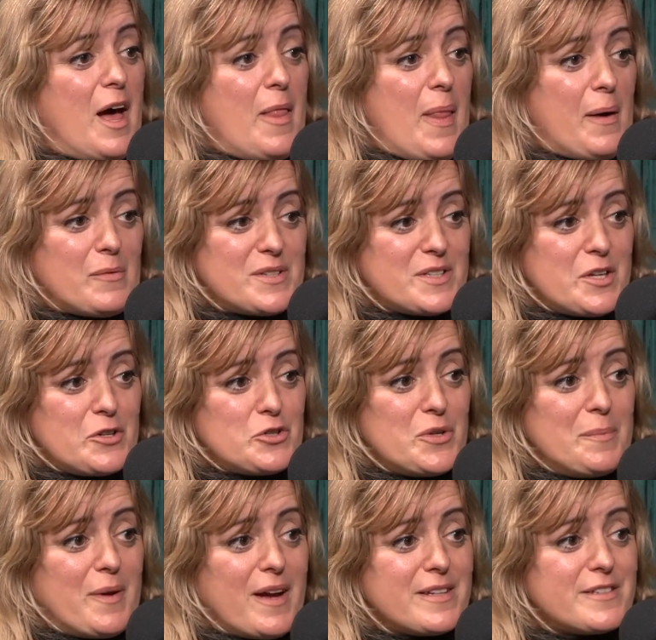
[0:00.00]
And that was their
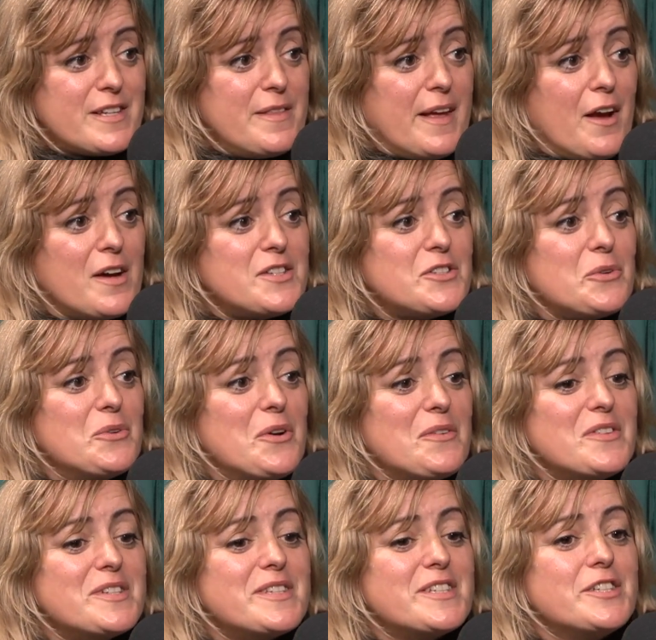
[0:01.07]
dream guest. And they got so
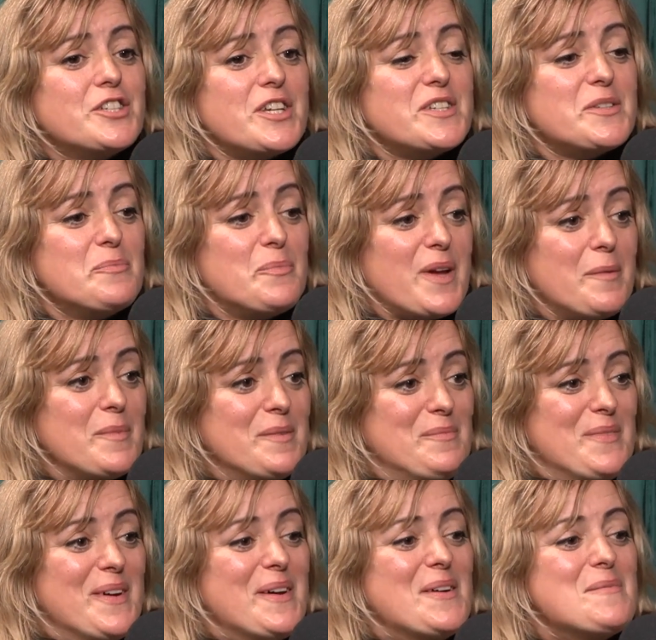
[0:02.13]
nervous that Jason Bateman
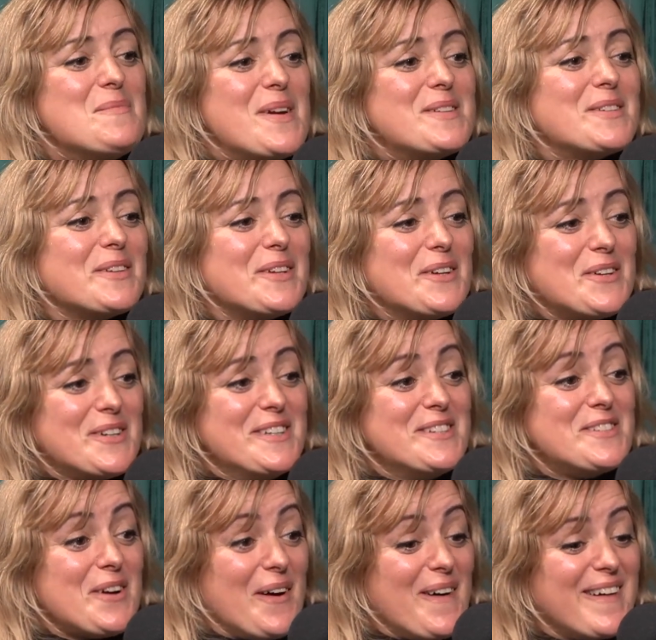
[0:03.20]
basically
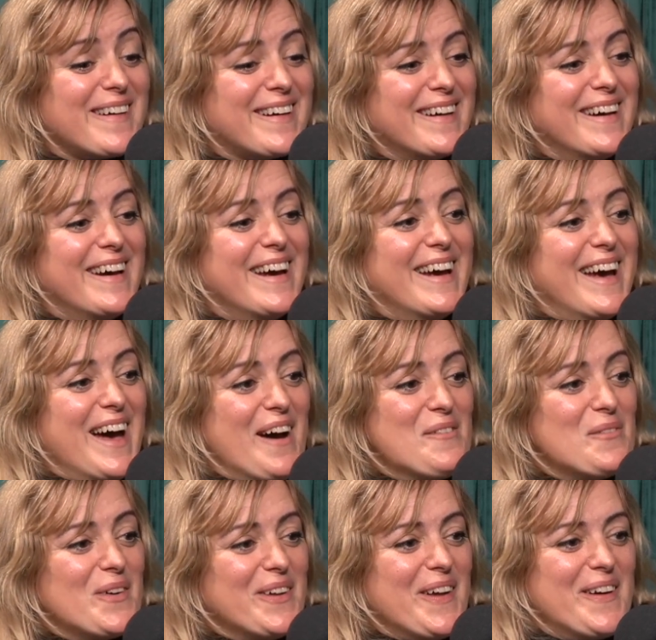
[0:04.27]
couldn't talk.
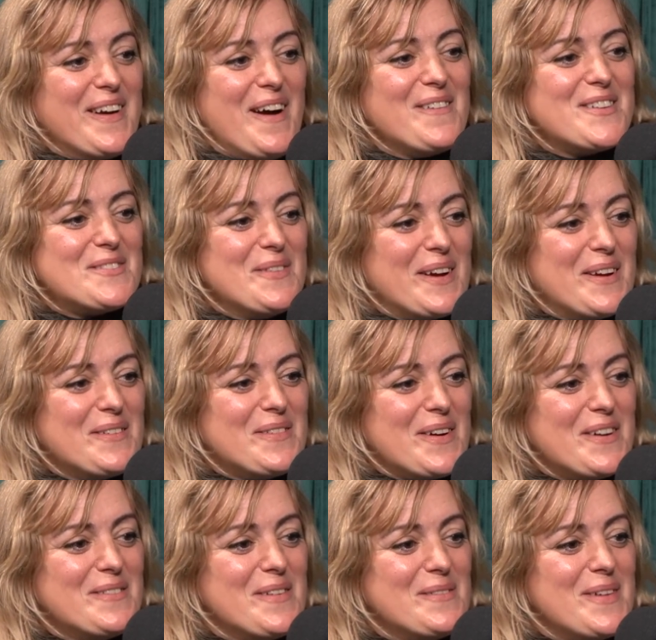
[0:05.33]
And Will Arnett was making
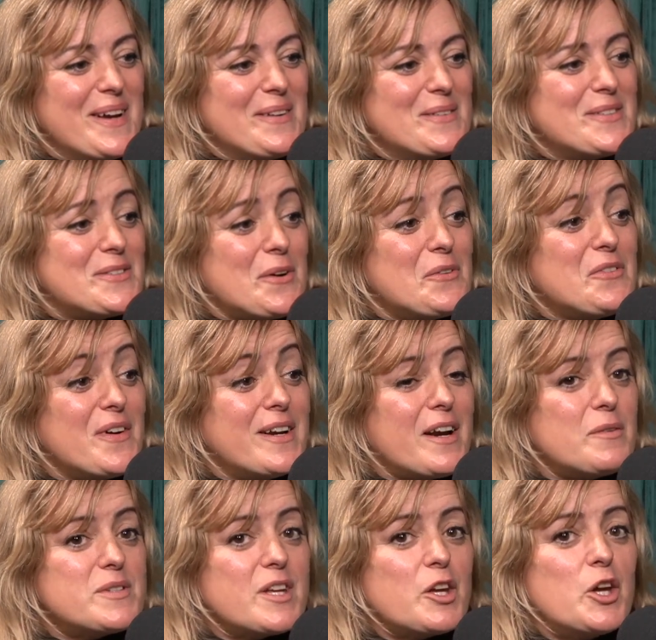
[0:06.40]
fun of him. And it was so fun. And
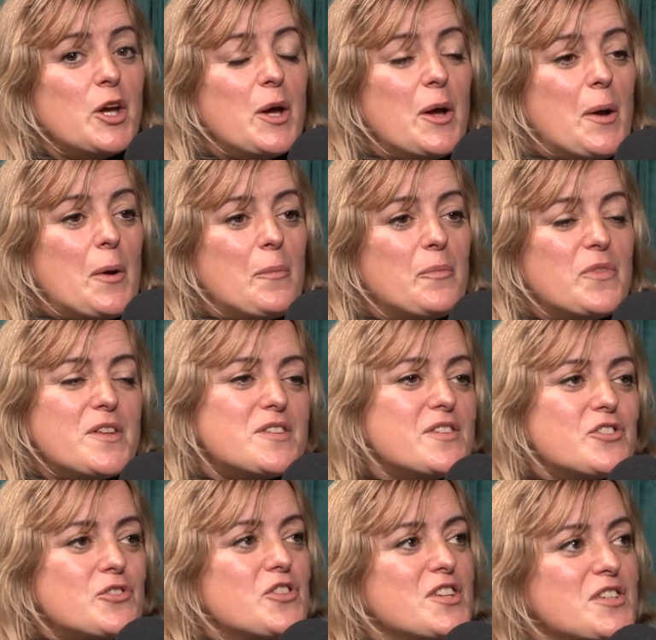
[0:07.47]
I was like, this
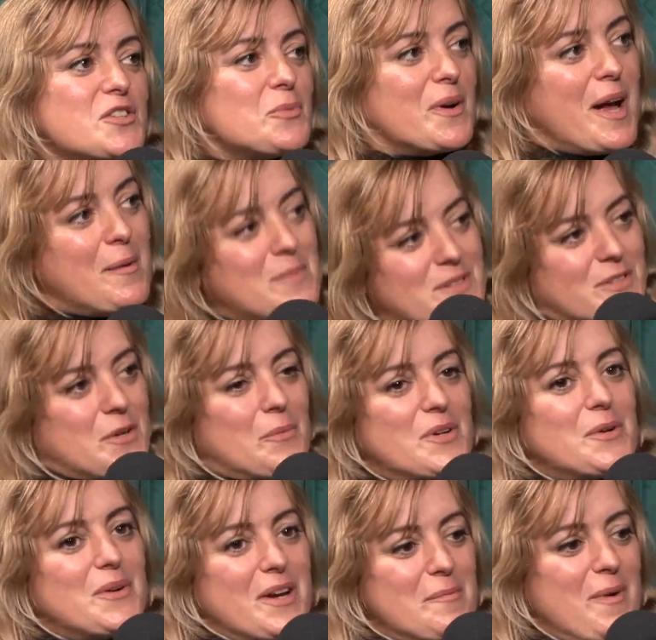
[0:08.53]
is what happens though when
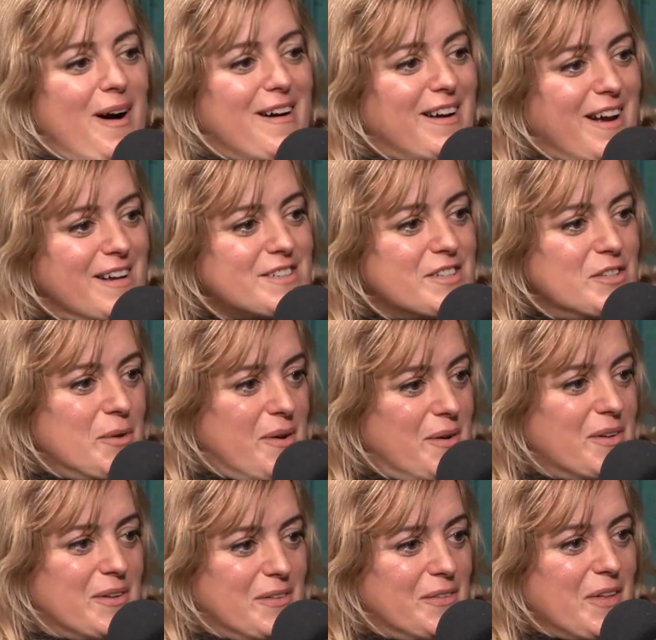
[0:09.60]
you get a podcast and
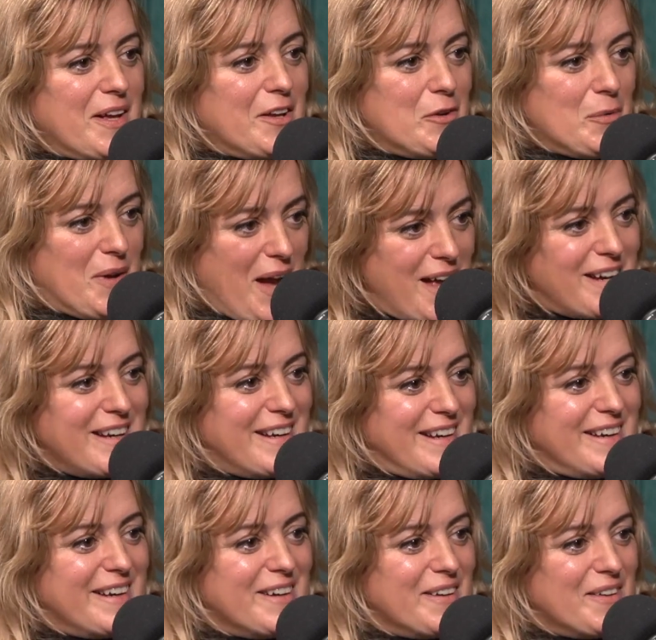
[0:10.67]
you get
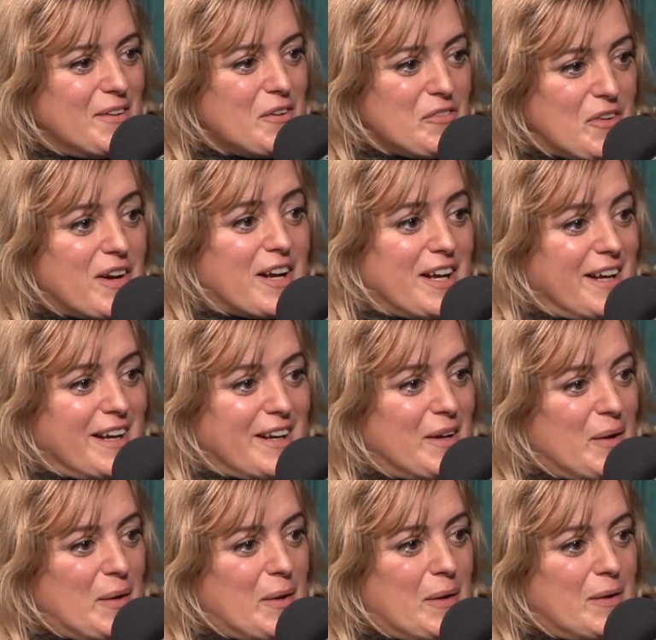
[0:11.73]
your fucking
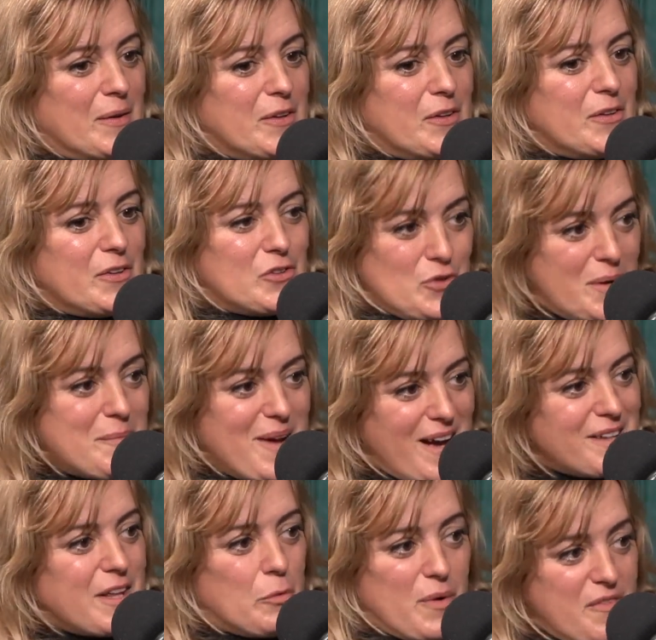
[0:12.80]
dream
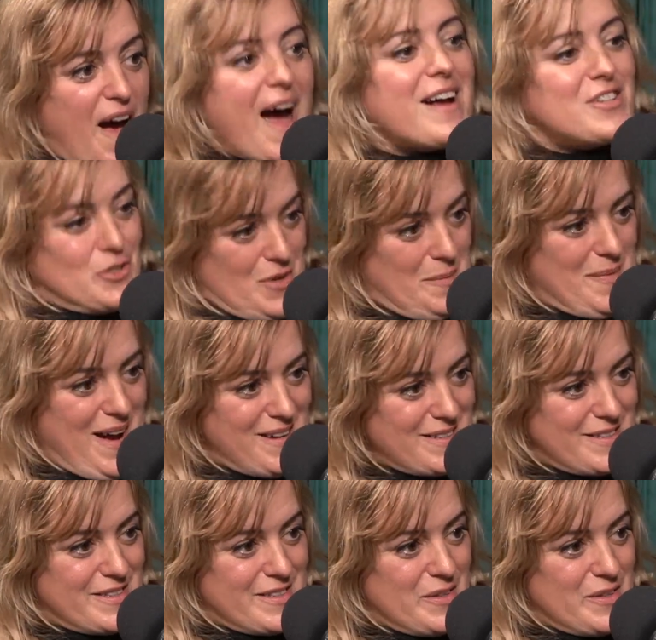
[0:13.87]
guest. Like we've had dream guests.